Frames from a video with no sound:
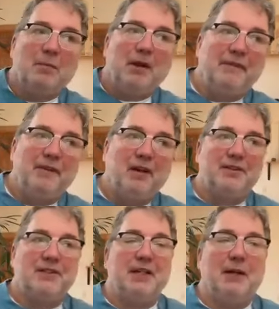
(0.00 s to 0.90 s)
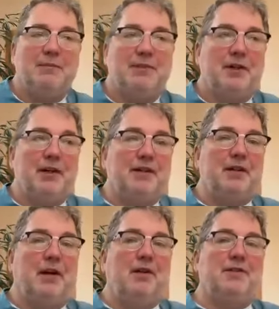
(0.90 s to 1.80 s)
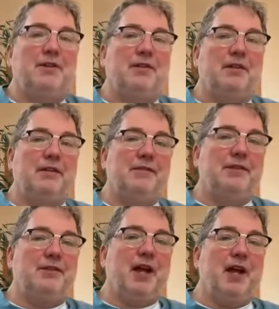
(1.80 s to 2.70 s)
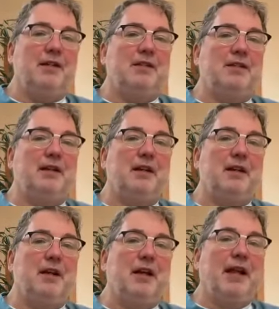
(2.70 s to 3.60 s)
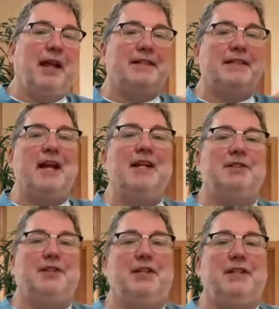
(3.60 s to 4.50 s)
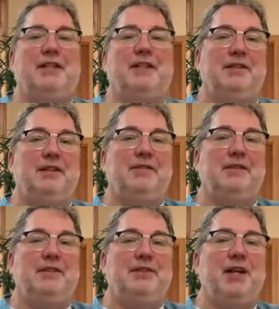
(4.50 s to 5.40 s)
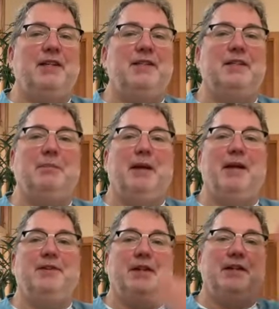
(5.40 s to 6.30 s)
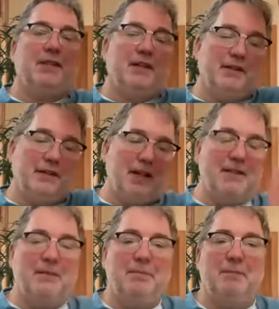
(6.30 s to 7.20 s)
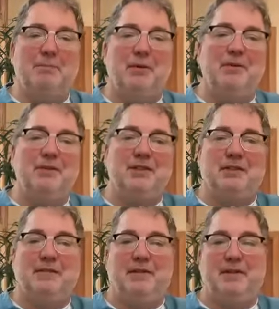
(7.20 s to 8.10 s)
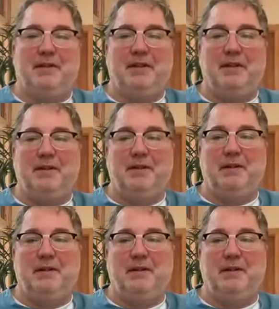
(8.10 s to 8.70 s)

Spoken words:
But if you now sit up straight and tall and start to lift your chest, it's not just that the lift chest is magic, is that it lines up the bones differently,